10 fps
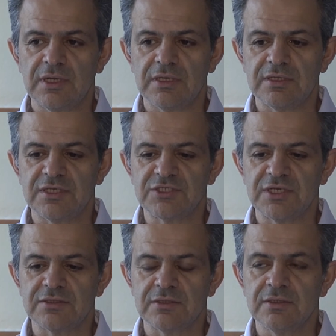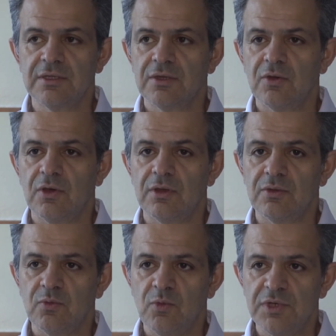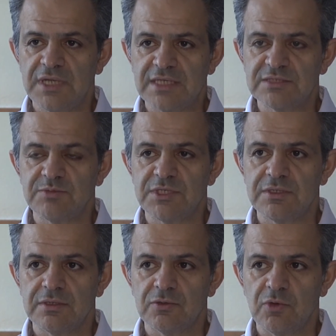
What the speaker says: agenda. One has been a